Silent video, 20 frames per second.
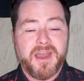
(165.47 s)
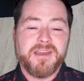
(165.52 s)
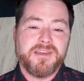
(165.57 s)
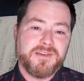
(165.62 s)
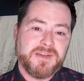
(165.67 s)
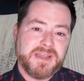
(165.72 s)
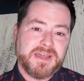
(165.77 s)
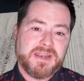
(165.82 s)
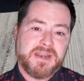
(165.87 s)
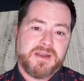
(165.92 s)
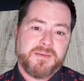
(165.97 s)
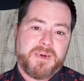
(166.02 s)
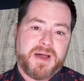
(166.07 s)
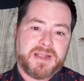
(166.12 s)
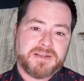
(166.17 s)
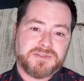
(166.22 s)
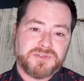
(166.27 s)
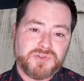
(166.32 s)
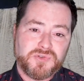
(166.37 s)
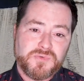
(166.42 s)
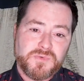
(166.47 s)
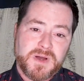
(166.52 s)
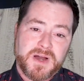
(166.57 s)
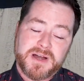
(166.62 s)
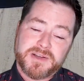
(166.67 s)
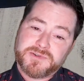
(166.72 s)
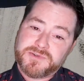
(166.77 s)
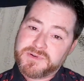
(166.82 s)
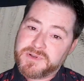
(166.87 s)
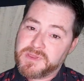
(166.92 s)
you're getting about
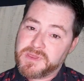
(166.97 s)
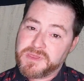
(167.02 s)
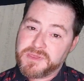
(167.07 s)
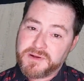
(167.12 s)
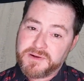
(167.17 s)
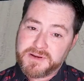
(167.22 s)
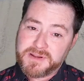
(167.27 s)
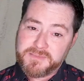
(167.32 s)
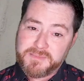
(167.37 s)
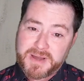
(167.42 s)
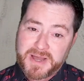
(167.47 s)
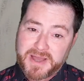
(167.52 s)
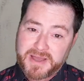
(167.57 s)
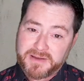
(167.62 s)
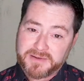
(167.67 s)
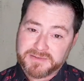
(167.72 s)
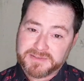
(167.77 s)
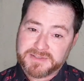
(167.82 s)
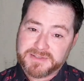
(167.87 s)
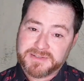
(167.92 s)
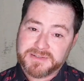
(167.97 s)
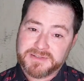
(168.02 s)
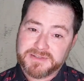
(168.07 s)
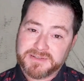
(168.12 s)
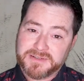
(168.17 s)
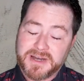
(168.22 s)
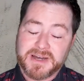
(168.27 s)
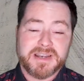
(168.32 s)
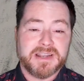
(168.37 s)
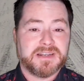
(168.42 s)
230 miles
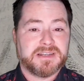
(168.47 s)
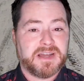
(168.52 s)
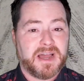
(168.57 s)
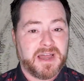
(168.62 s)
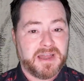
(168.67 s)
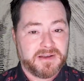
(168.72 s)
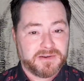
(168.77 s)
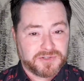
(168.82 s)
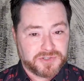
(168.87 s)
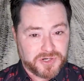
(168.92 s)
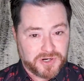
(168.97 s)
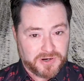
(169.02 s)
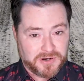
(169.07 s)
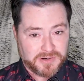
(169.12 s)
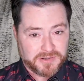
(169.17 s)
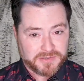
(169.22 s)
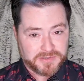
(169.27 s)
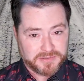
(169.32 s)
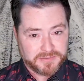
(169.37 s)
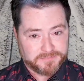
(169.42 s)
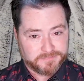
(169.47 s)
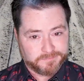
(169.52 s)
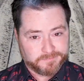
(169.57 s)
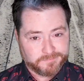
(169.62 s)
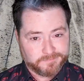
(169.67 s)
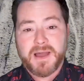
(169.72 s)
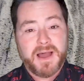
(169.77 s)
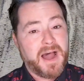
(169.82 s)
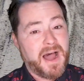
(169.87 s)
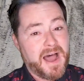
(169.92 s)
an entire charge.
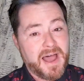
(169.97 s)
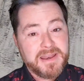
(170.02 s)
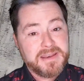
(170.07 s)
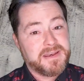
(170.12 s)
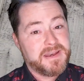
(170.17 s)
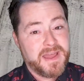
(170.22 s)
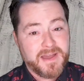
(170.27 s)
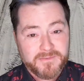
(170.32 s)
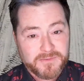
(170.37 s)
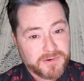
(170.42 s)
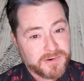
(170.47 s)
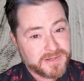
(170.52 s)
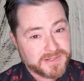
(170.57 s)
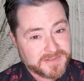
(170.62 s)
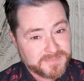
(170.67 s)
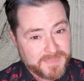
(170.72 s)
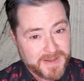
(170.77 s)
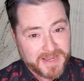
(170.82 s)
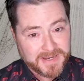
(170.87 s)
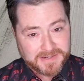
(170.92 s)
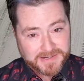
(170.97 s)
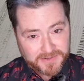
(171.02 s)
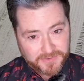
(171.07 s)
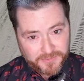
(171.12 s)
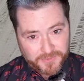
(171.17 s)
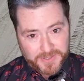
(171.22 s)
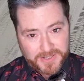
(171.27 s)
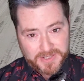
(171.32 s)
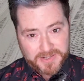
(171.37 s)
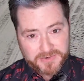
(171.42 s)
I never expected
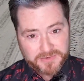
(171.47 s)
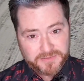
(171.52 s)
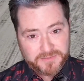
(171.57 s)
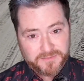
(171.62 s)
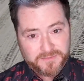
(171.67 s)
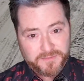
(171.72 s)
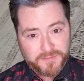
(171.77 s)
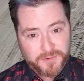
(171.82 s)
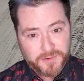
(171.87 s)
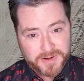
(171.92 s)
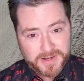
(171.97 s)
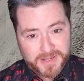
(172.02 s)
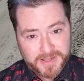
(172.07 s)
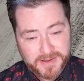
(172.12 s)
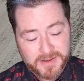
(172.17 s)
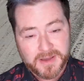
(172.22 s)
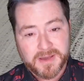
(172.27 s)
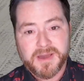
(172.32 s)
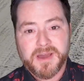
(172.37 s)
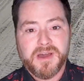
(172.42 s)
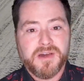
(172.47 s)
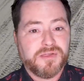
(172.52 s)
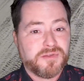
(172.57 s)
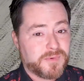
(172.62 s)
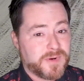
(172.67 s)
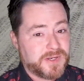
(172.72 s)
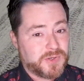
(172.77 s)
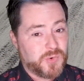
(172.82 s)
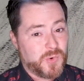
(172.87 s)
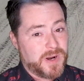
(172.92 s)
340.
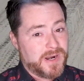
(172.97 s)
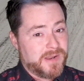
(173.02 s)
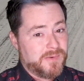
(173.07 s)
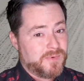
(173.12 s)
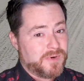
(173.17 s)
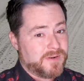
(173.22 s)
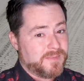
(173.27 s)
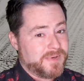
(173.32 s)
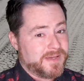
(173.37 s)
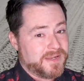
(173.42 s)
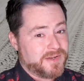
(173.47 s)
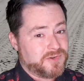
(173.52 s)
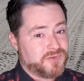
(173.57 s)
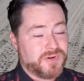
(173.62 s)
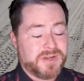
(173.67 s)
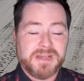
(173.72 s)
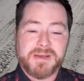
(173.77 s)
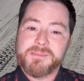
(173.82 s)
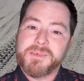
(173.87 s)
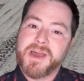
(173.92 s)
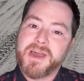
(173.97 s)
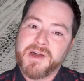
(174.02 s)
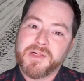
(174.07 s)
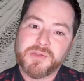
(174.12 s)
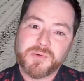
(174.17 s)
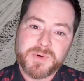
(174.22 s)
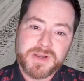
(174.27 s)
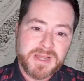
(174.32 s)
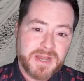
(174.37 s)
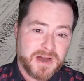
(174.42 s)
320 would have been a dream.
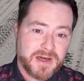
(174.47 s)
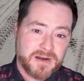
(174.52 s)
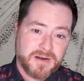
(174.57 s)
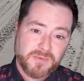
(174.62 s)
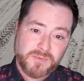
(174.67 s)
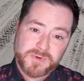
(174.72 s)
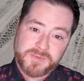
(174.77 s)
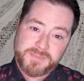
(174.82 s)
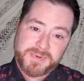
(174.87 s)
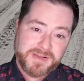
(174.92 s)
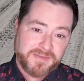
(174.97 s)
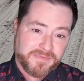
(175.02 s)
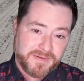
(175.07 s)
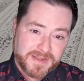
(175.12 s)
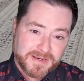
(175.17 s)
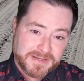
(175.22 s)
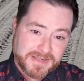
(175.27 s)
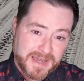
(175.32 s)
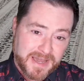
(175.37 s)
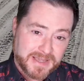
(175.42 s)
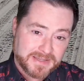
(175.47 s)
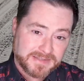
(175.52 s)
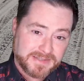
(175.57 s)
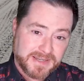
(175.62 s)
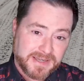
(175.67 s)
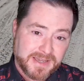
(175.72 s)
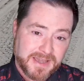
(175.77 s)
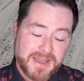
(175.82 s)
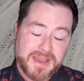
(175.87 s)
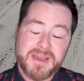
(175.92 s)
300 would be
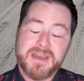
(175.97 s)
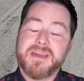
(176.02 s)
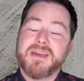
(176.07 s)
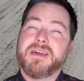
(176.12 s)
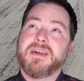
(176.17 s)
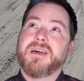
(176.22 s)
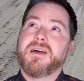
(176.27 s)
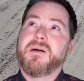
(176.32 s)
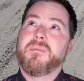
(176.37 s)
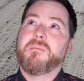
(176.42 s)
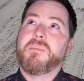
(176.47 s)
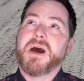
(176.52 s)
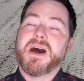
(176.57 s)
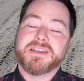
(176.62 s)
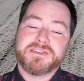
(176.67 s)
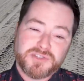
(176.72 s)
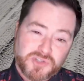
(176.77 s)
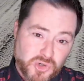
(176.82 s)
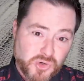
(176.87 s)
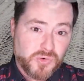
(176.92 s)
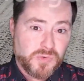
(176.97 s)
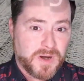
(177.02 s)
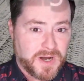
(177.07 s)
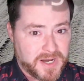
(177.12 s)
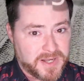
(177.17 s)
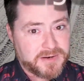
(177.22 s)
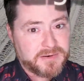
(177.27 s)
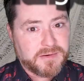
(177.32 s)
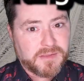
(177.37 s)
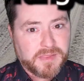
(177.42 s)
fantastic. But
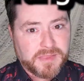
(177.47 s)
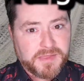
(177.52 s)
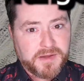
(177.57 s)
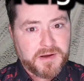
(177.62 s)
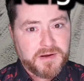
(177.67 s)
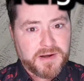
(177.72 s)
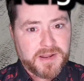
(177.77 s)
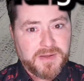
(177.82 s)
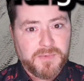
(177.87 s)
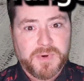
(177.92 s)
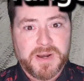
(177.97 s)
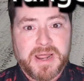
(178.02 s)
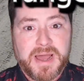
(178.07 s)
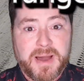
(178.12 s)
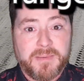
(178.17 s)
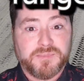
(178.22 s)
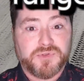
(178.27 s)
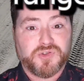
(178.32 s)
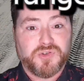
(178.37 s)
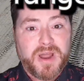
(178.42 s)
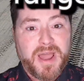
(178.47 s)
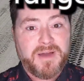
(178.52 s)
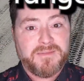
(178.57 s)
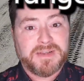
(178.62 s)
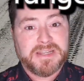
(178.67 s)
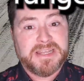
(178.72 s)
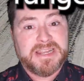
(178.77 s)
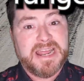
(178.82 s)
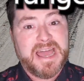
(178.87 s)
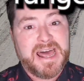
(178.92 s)
230 when I'm
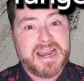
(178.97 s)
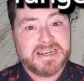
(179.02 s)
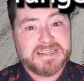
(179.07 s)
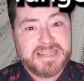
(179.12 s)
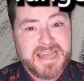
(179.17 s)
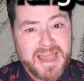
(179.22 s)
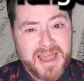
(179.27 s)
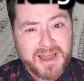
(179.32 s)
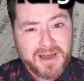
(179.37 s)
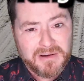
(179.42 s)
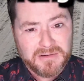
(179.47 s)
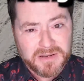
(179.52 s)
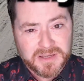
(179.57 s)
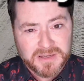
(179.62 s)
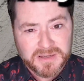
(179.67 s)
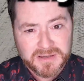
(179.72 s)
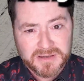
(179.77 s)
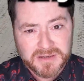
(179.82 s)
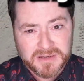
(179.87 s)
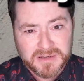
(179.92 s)
traveling out of town,